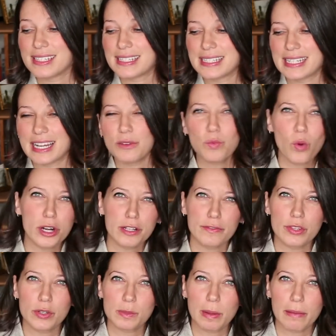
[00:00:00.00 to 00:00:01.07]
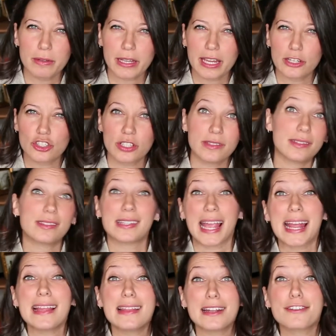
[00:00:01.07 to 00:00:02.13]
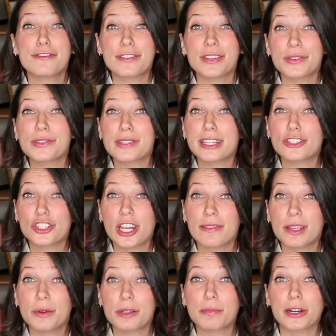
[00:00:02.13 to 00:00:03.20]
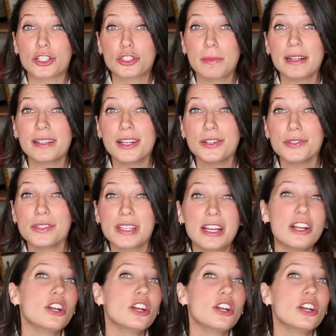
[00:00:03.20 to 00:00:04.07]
did one of those publications say that it feels like shaving with marshmallows?